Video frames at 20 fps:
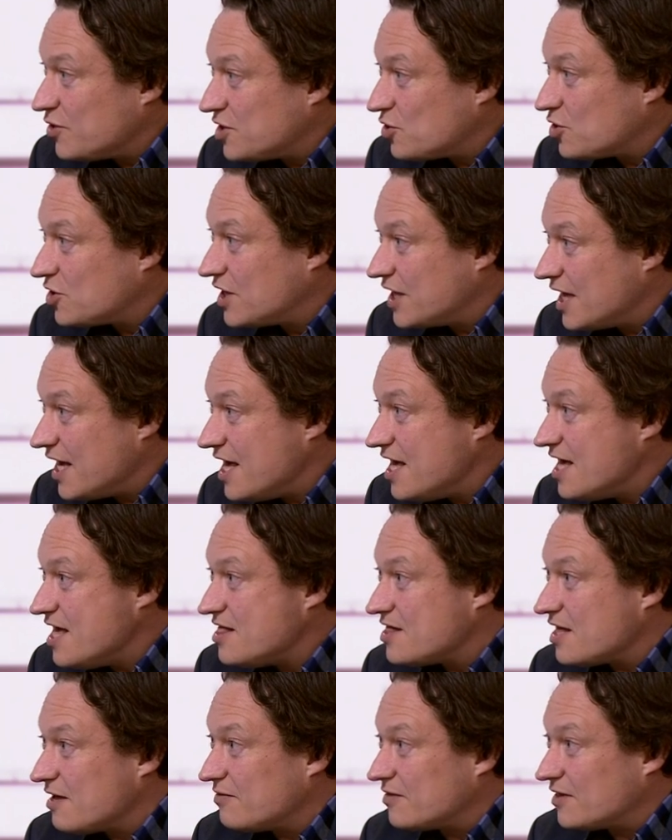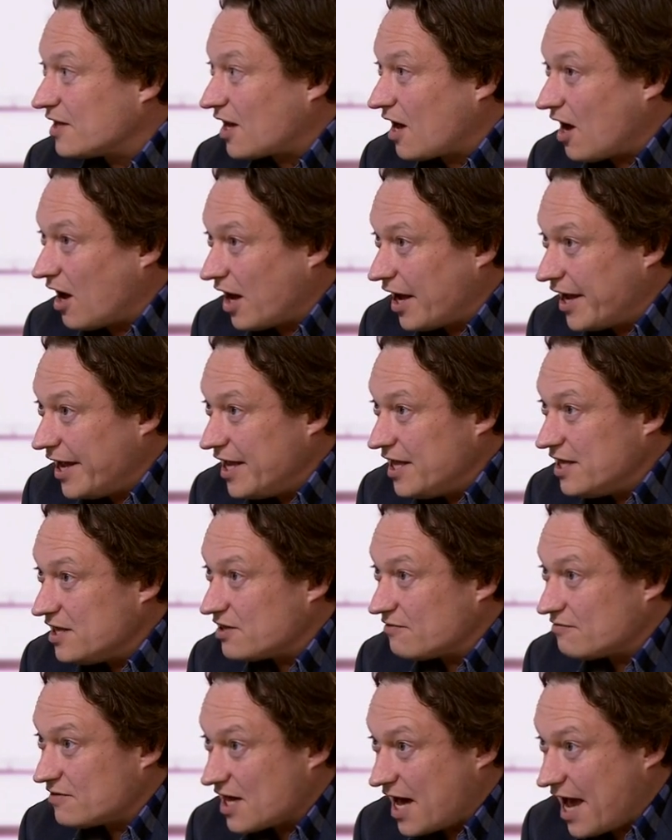we see that the
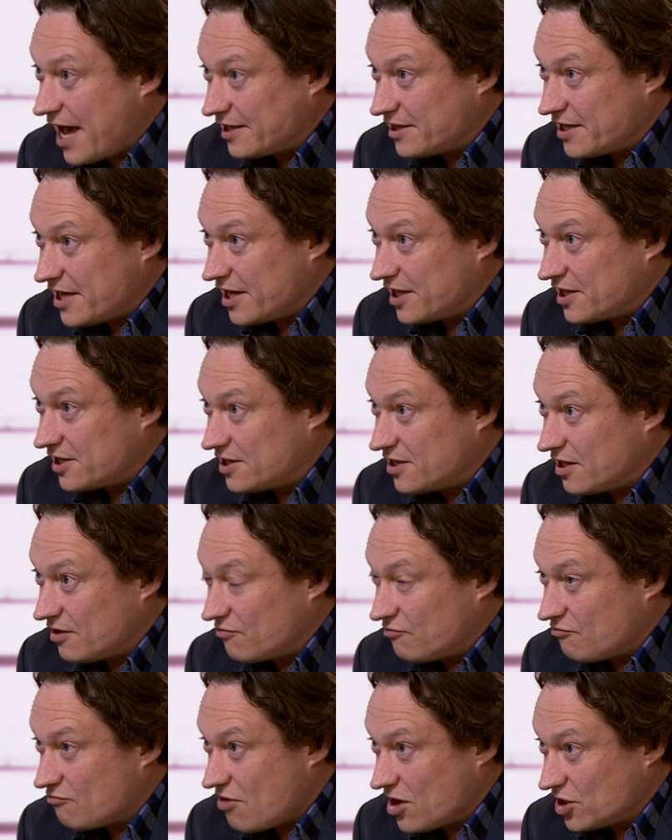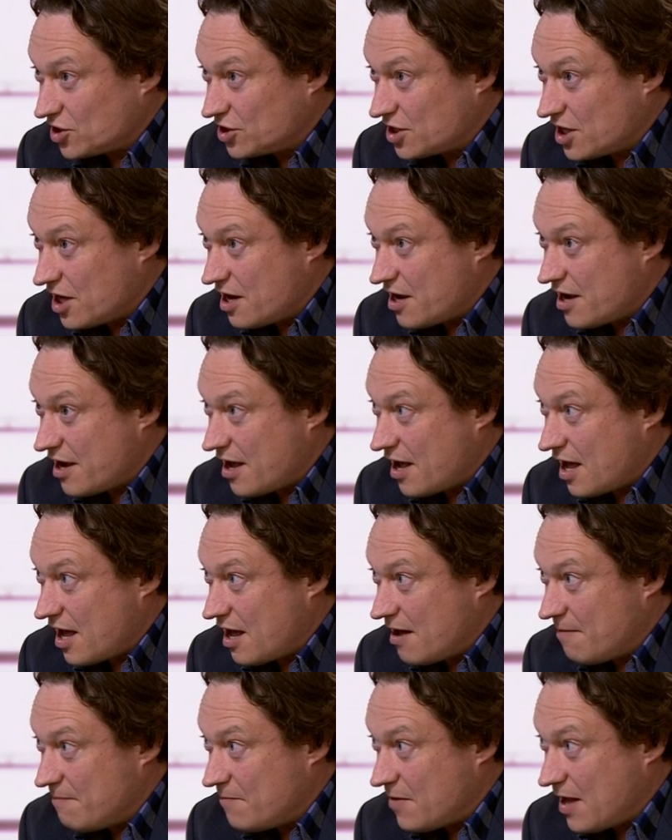kinds of tactics that Russia
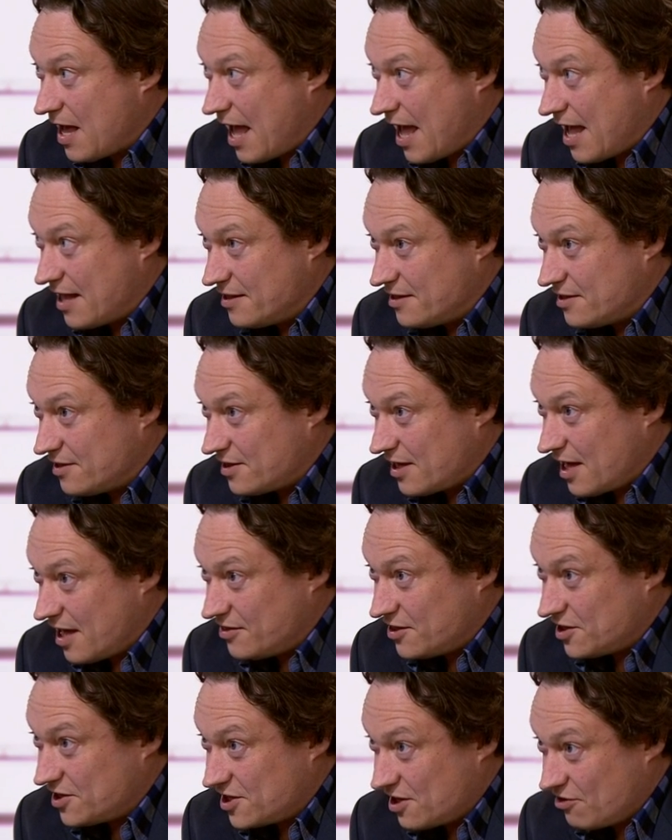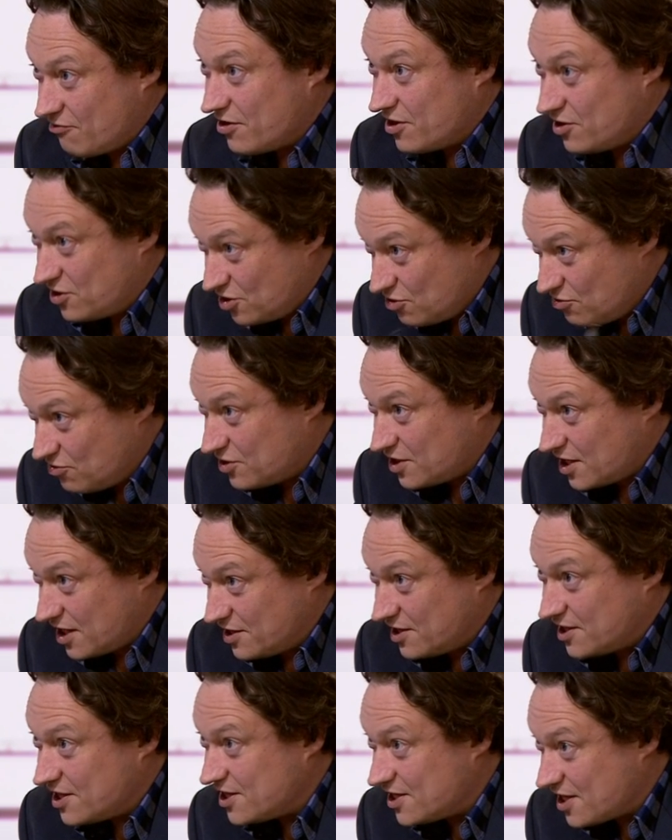and the Syrians used
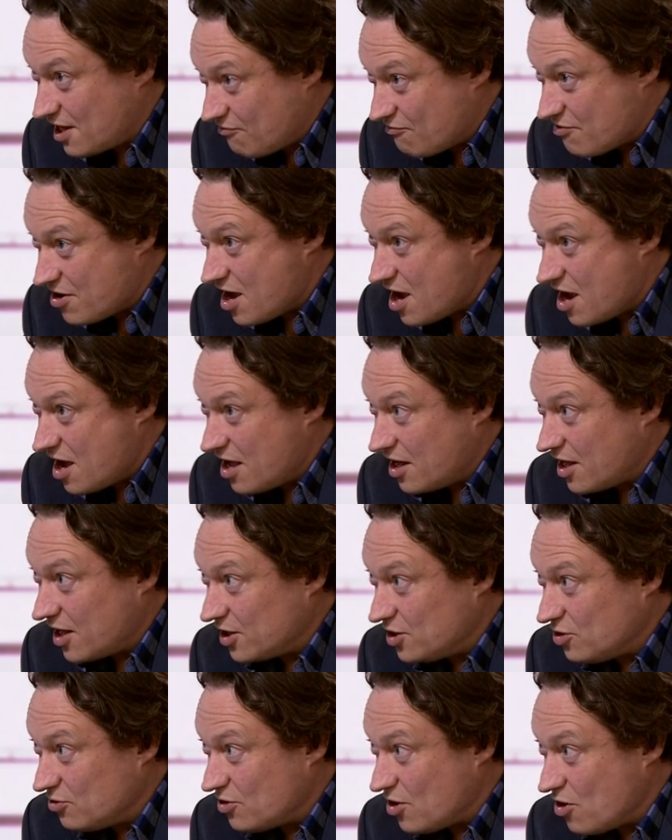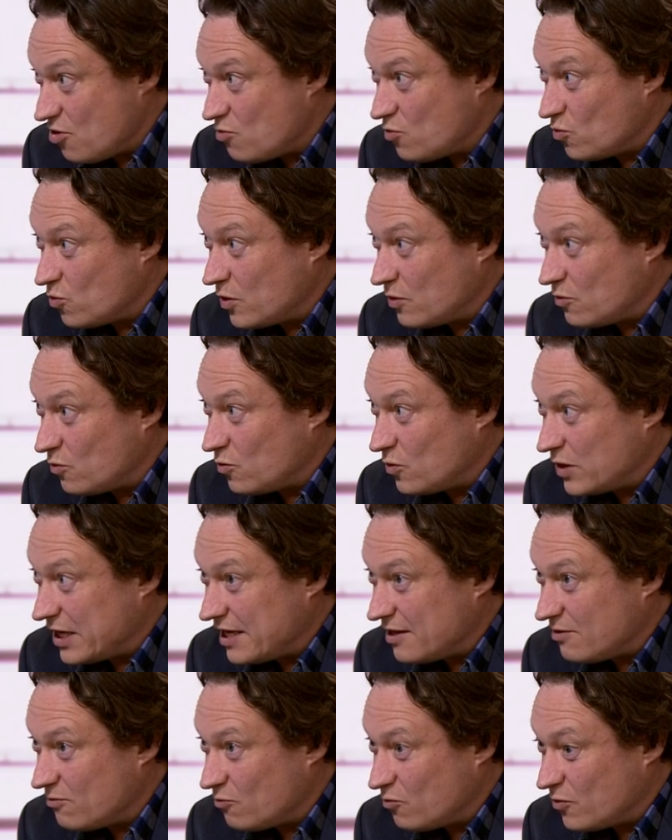in Syria,
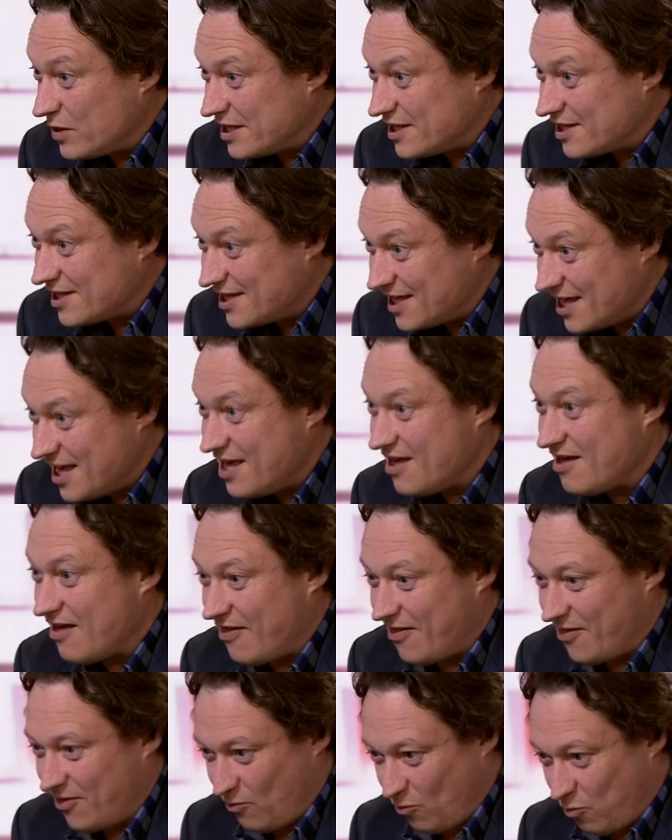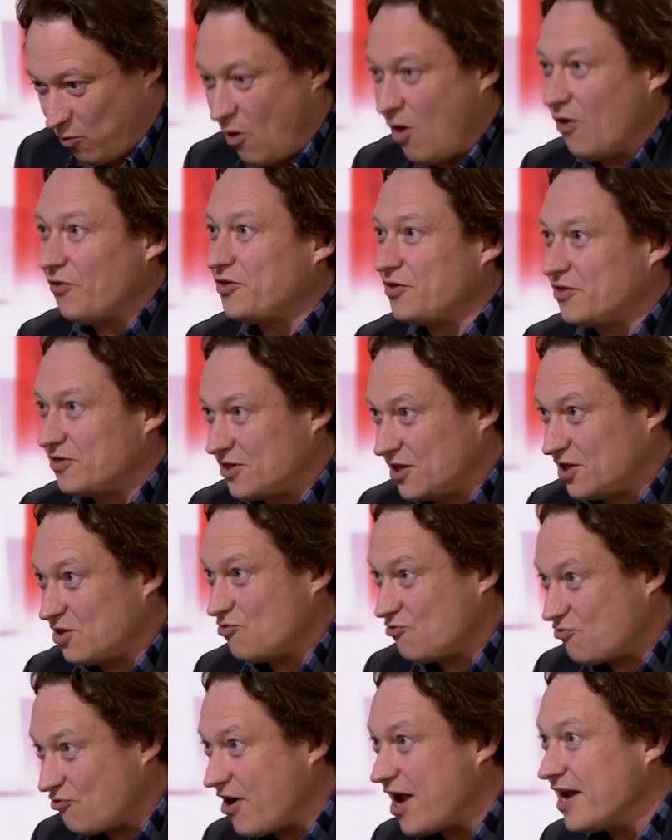we see what the
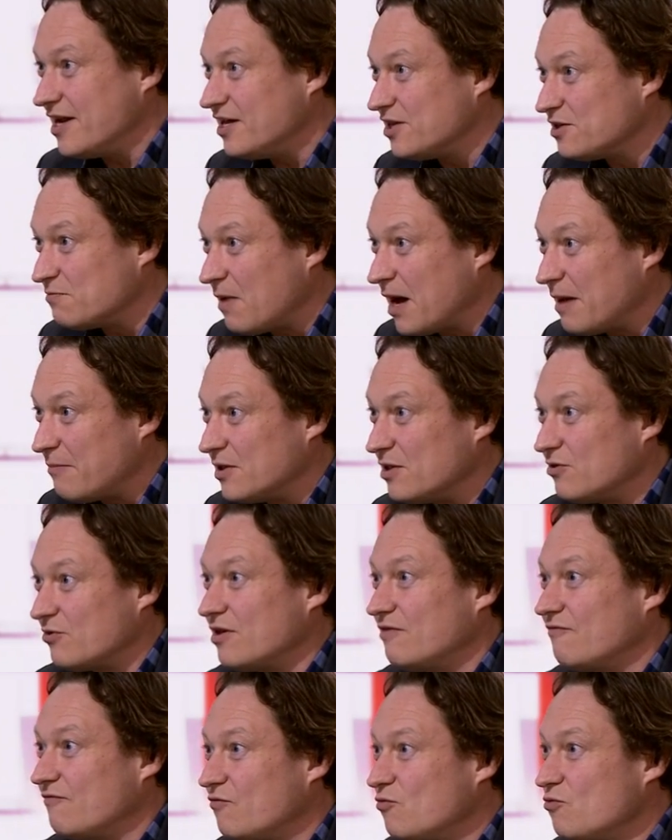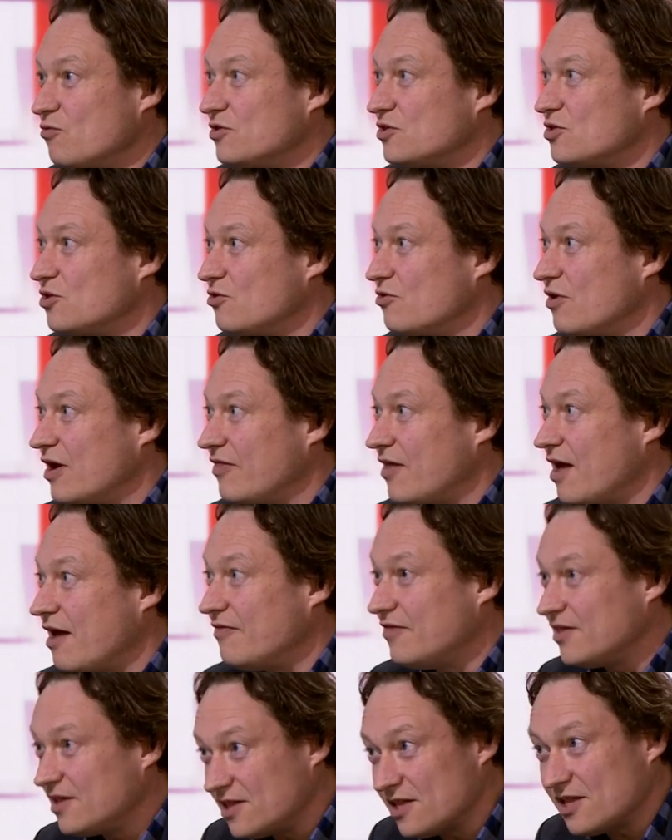Ukrainians might be looking forward to,
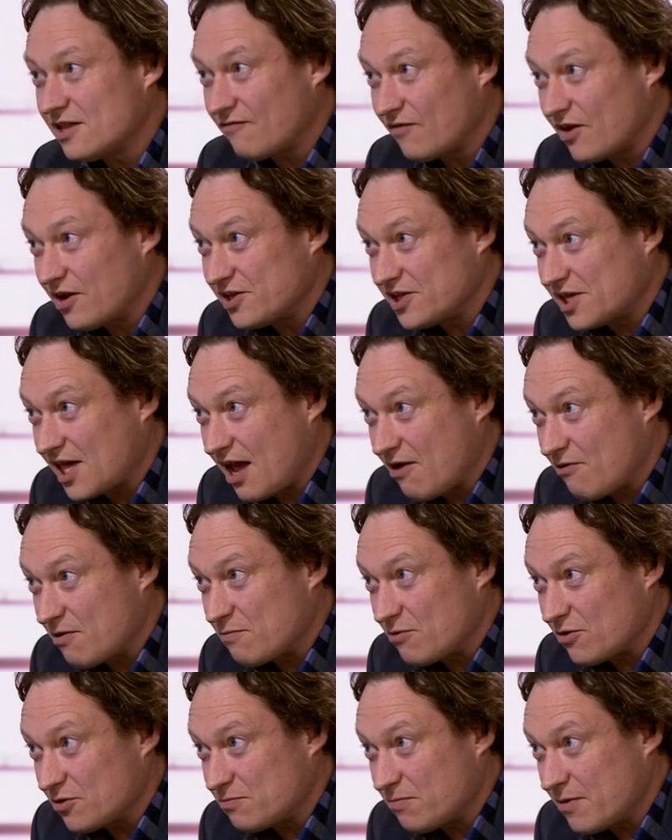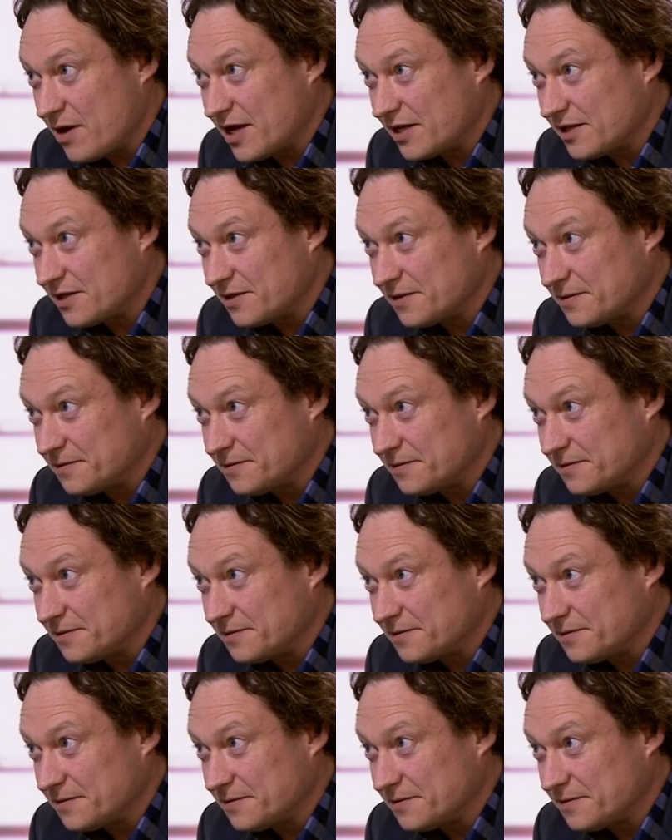and this is a very scary prospect.